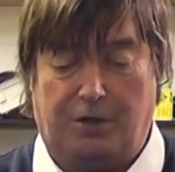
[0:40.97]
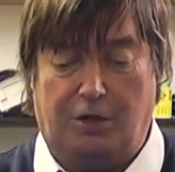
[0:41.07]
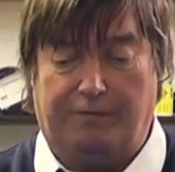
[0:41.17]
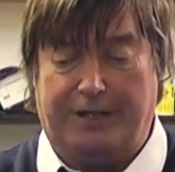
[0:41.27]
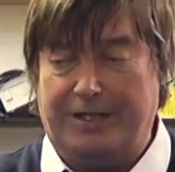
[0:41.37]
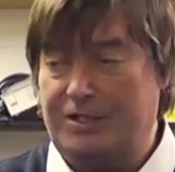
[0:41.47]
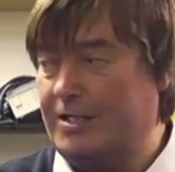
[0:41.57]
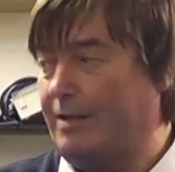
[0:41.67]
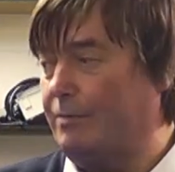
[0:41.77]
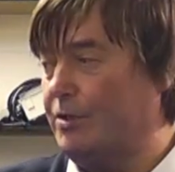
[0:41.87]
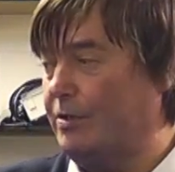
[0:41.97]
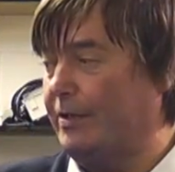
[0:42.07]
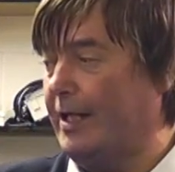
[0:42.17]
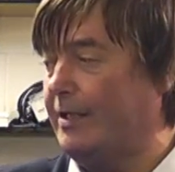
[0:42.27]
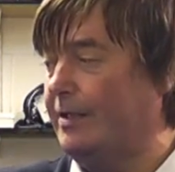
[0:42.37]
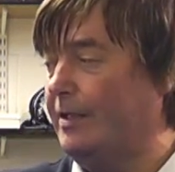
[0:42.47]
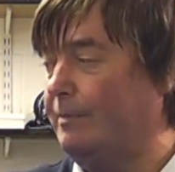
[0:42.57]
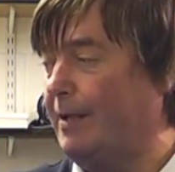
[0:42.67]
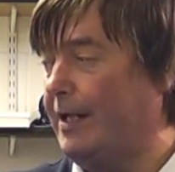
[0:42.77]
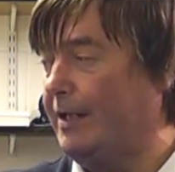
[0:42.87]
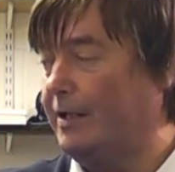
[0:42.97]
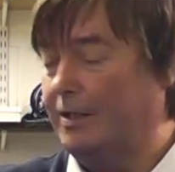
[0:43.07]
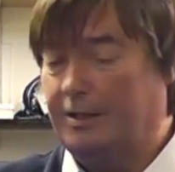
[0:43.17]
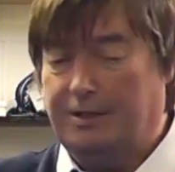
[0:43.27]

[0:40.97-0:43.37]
overheat stat, which is located at the back,